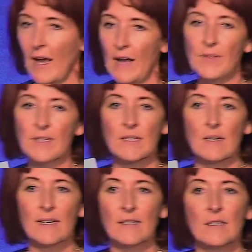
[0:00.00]
And this,
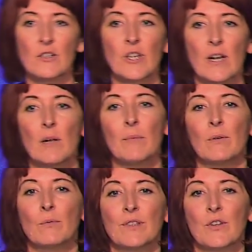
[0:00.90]
ladies and
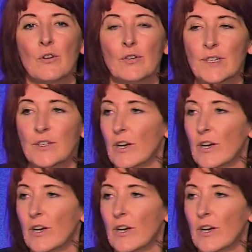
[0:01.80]
gentlemen, was the nursing